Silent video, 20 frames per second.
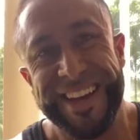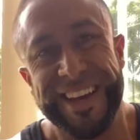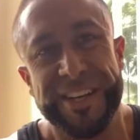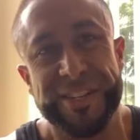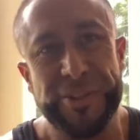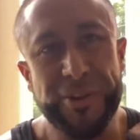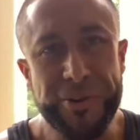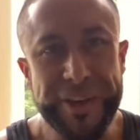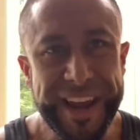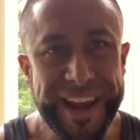
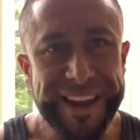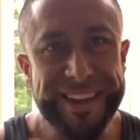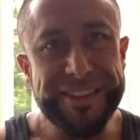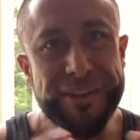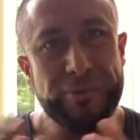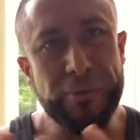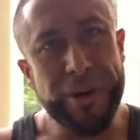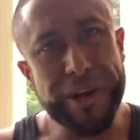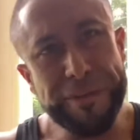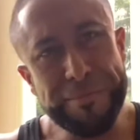So yeah, the
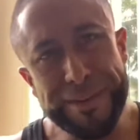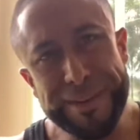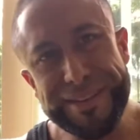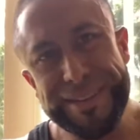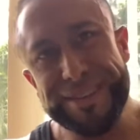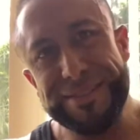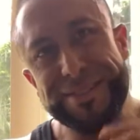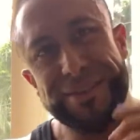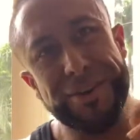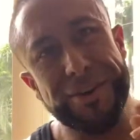
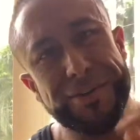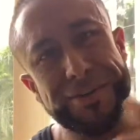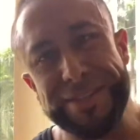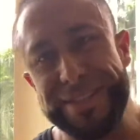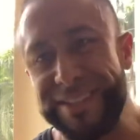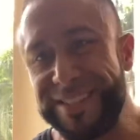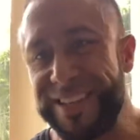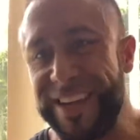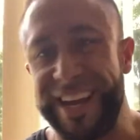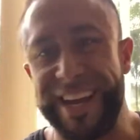recommended dose
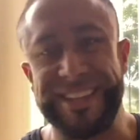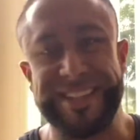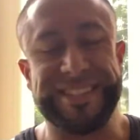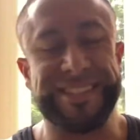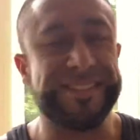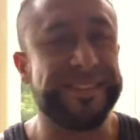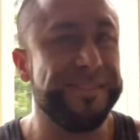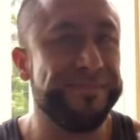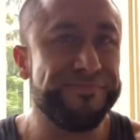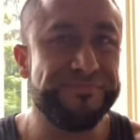is like
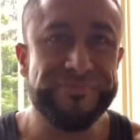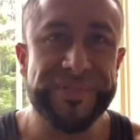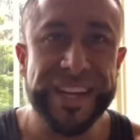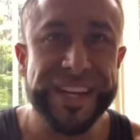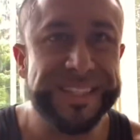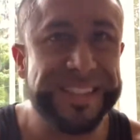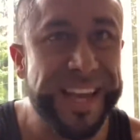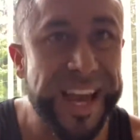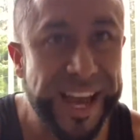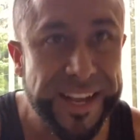
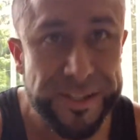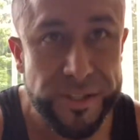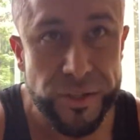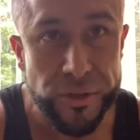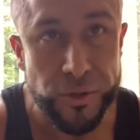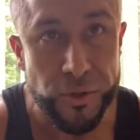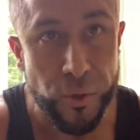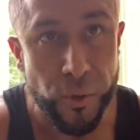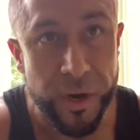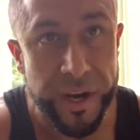10 to
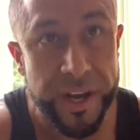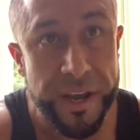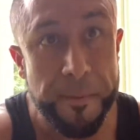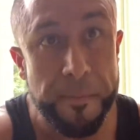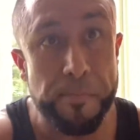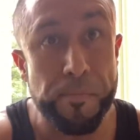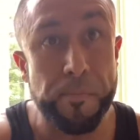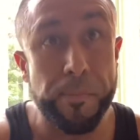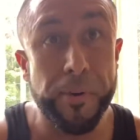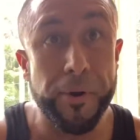20,
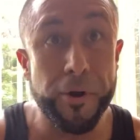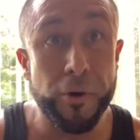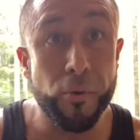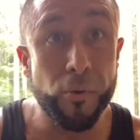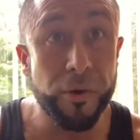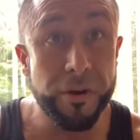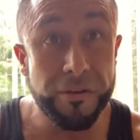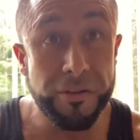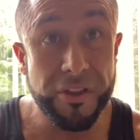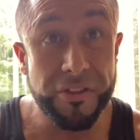but
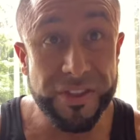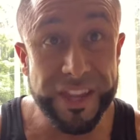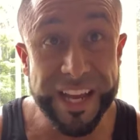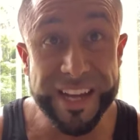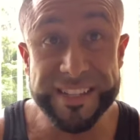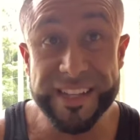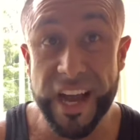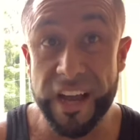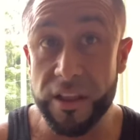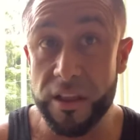one of the
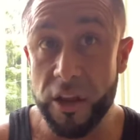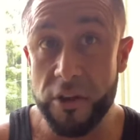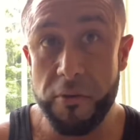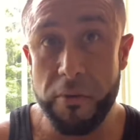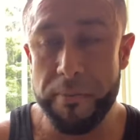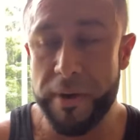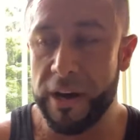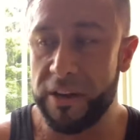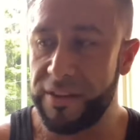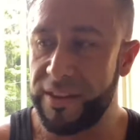things I love
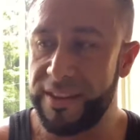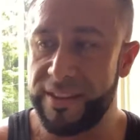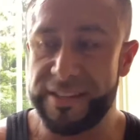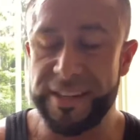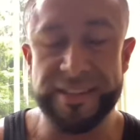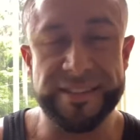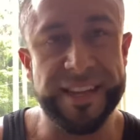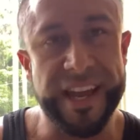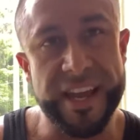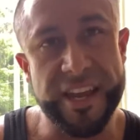about this
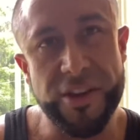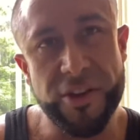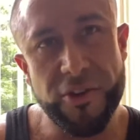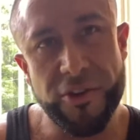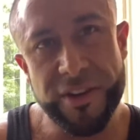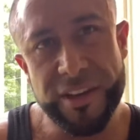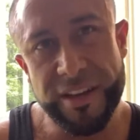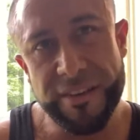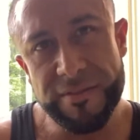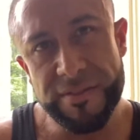is that you
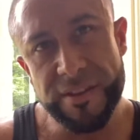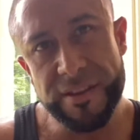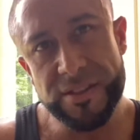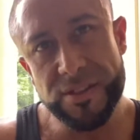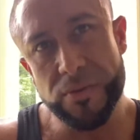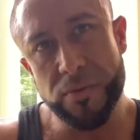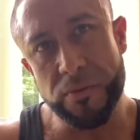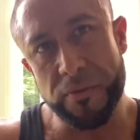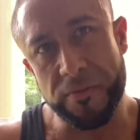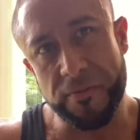could give this
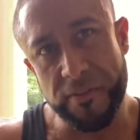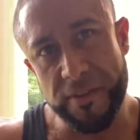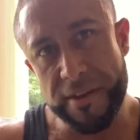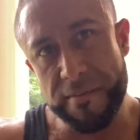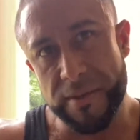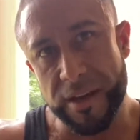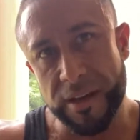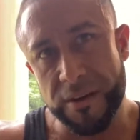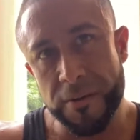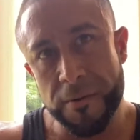to a
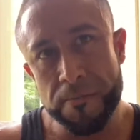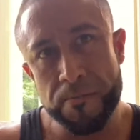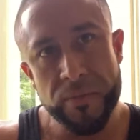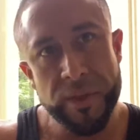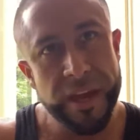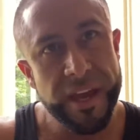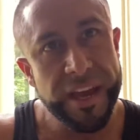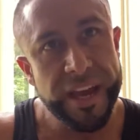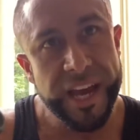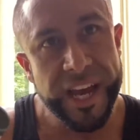female
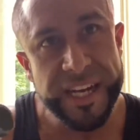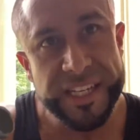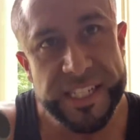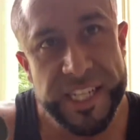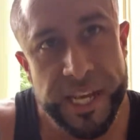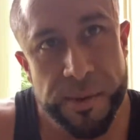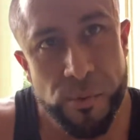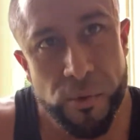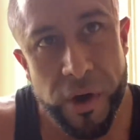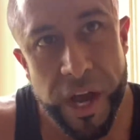and
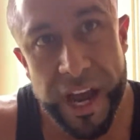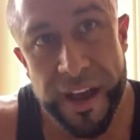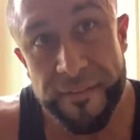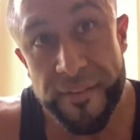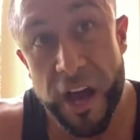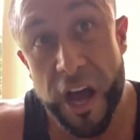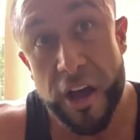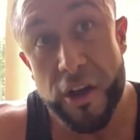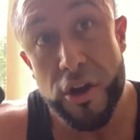she will have